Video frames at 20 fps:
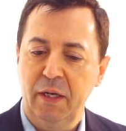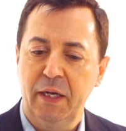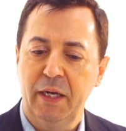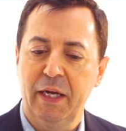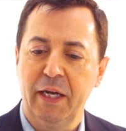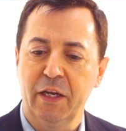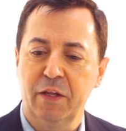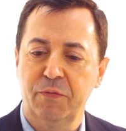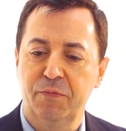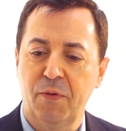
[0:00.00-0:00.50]

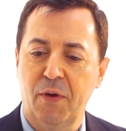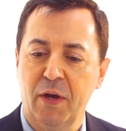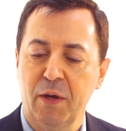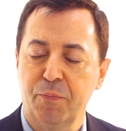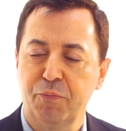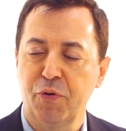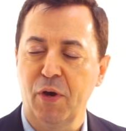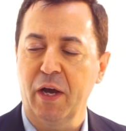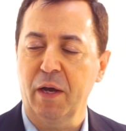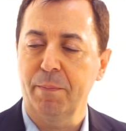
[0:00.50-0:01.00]
it's very
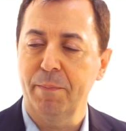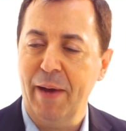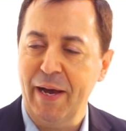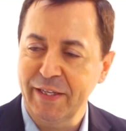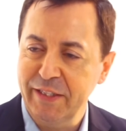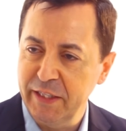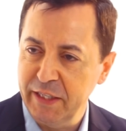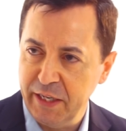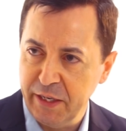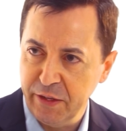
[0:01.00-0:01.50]

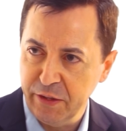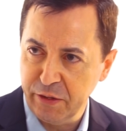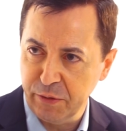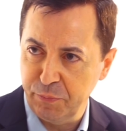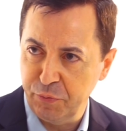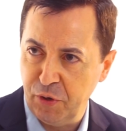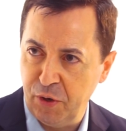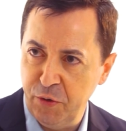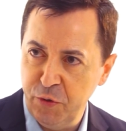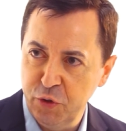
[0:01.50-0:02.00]
pragmatic in its
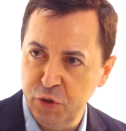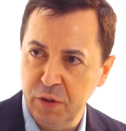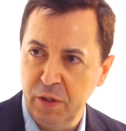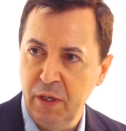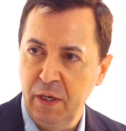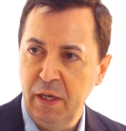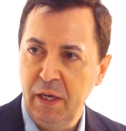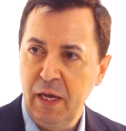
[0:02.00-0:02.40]
approach,